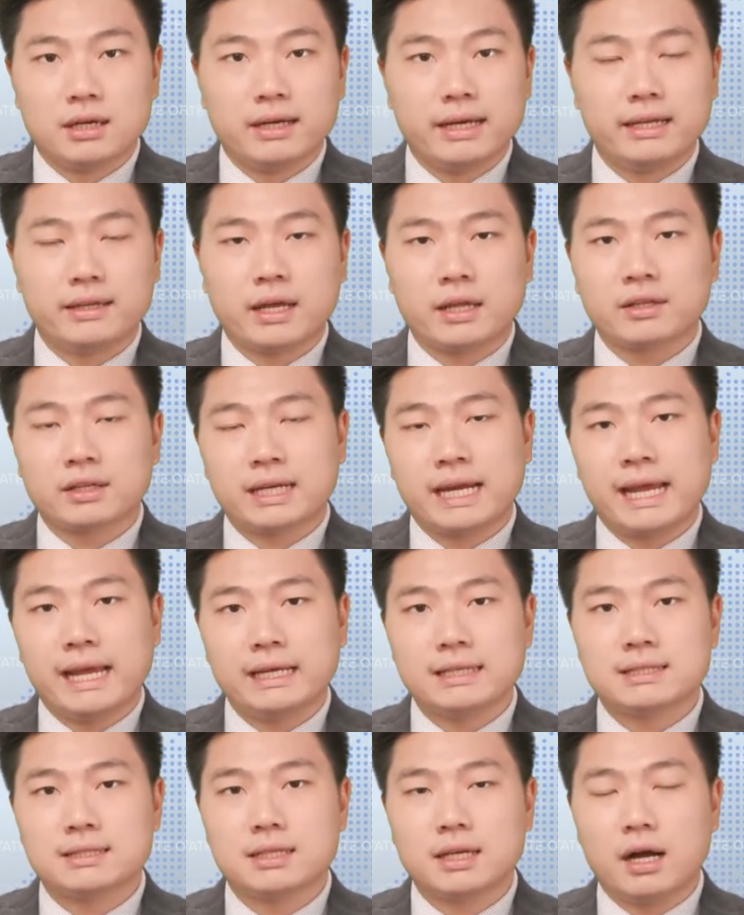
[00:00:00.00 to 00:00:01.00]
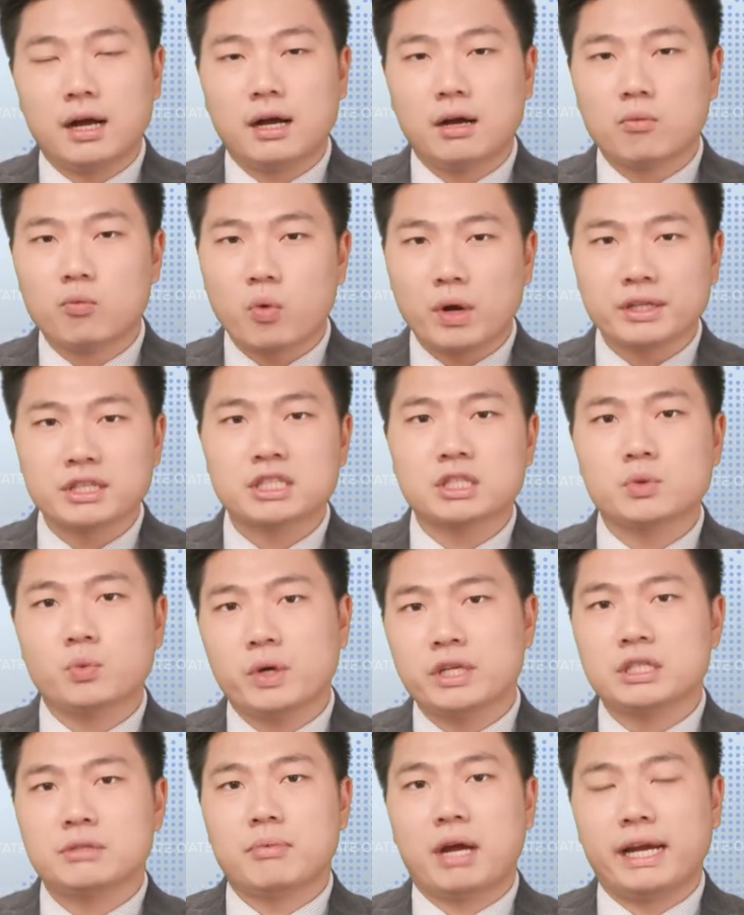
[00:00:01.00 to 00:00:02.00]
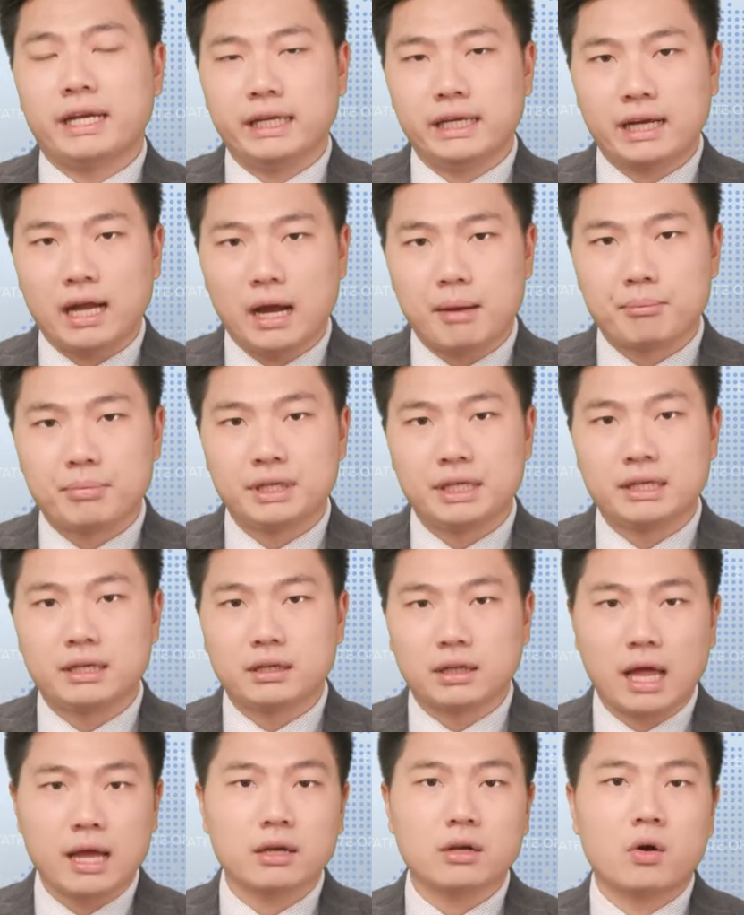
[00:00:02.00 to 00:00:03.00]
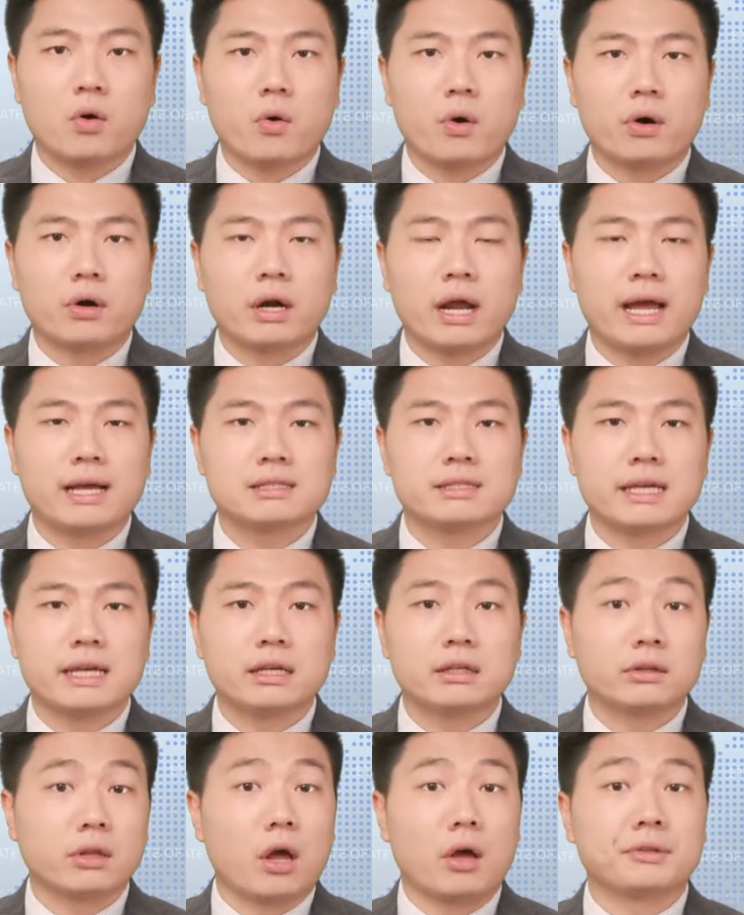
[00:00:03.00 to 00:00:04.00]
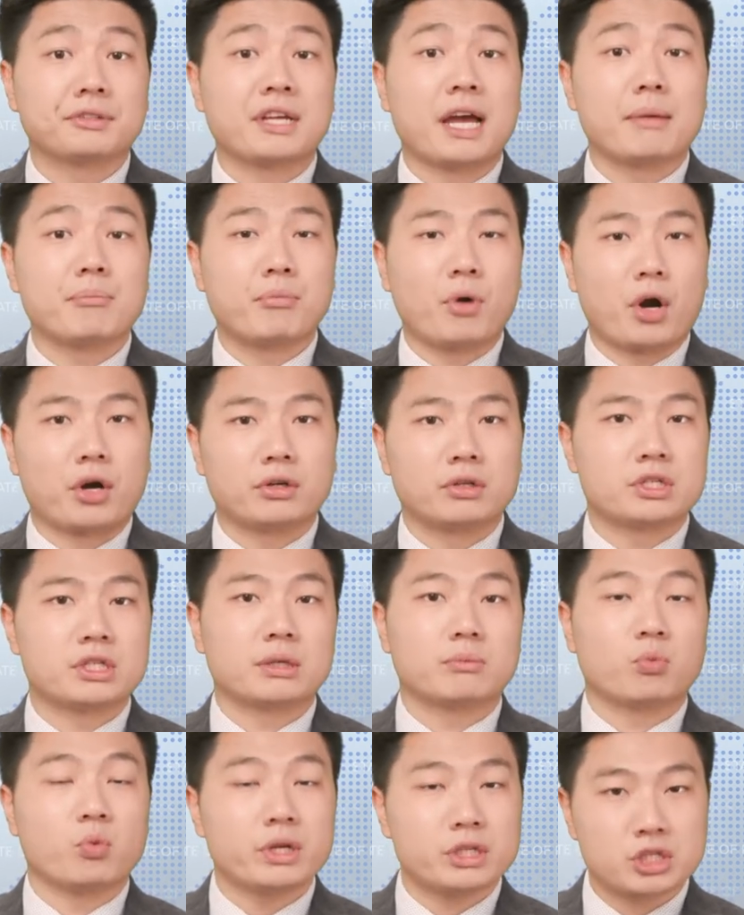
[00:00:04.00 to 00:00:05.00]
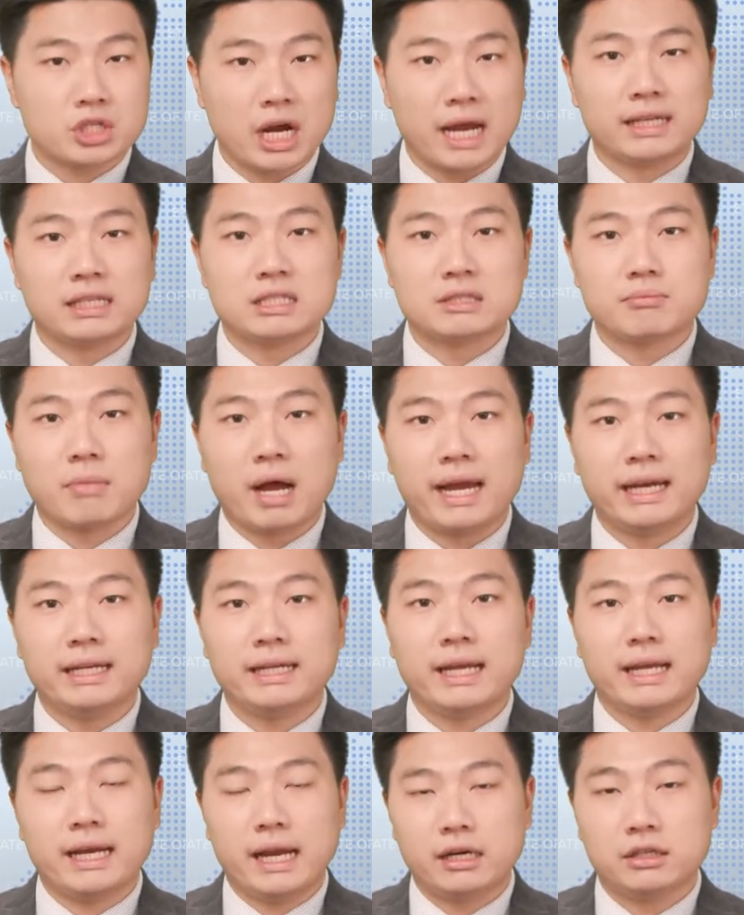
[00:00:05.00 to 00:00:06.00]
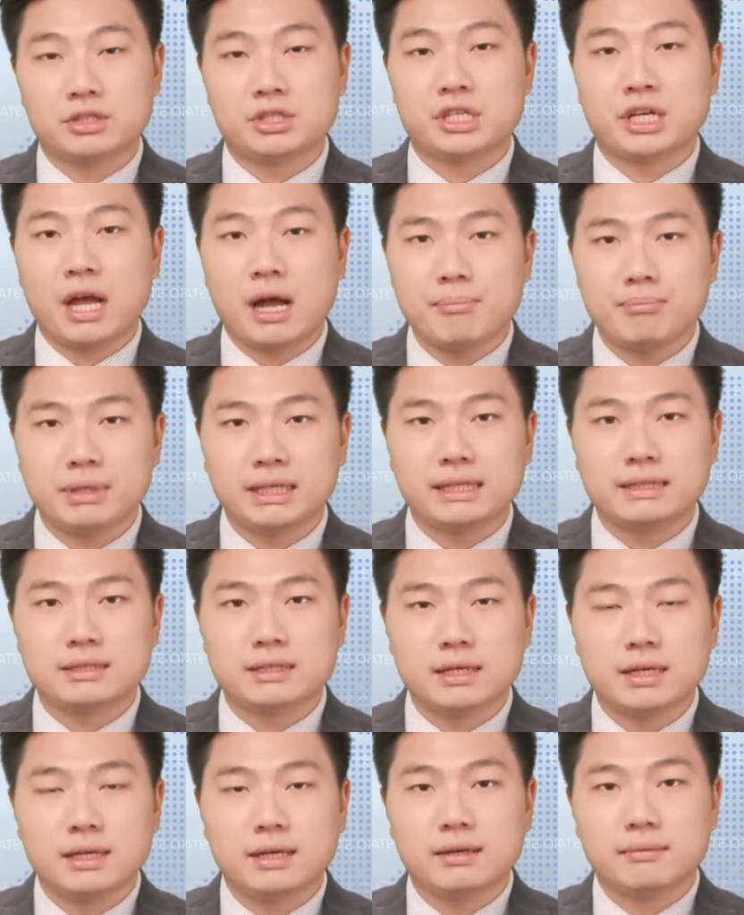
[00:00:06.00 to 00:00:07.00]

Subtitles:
Another case, one Swiss mining company, Glencore, has a long-time partnership with Chinese mining and energy companies.